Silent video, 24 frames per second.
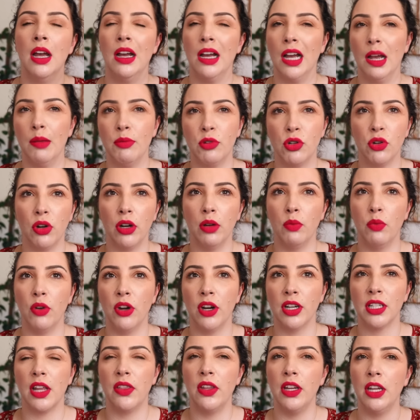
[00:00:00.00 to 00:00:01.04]
I'm sure it
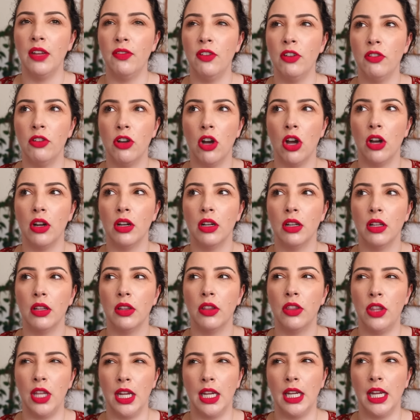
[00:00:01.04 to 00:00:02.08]
works. I think if you've got
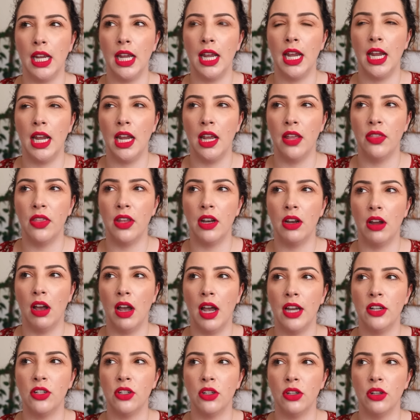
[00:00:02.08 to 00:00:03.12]
thicker hair than
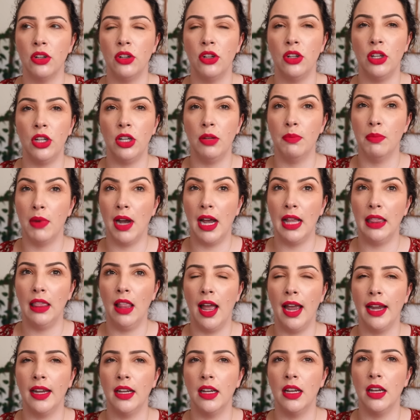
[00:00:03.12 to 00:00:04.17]
I do, you might
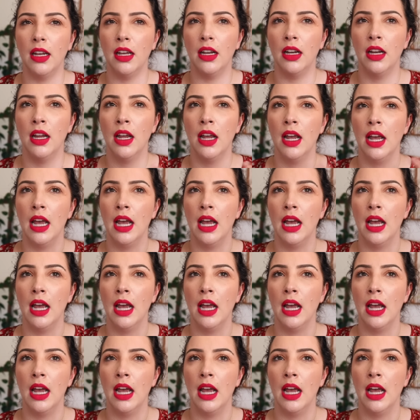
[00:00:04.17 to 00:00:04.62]
like it.